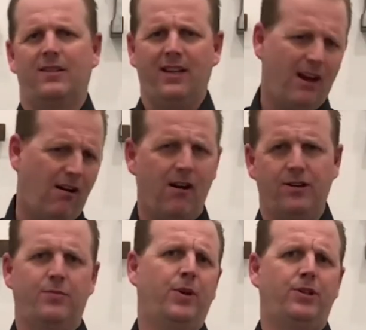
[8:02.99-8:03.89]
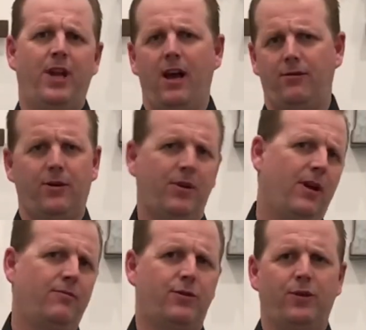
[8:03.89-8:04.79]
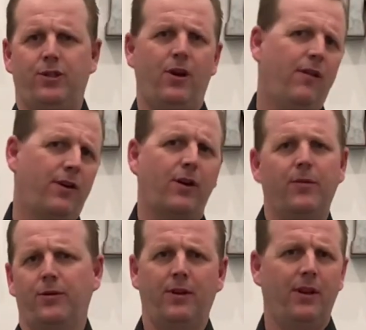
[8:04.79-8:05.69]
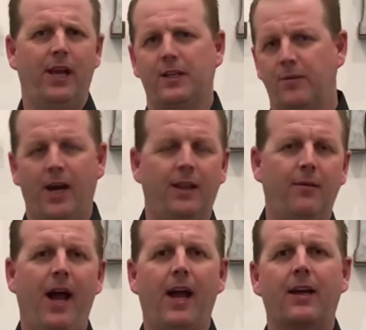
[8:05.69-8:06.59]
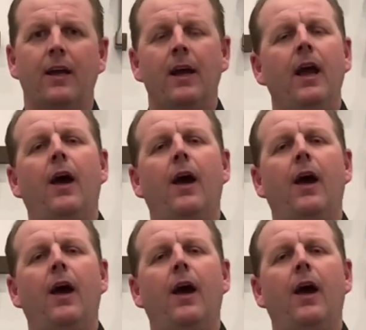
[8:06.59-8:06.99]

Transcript: It's not that hard. Just push down, dribble up, switch it over, go between the legs, behind the back.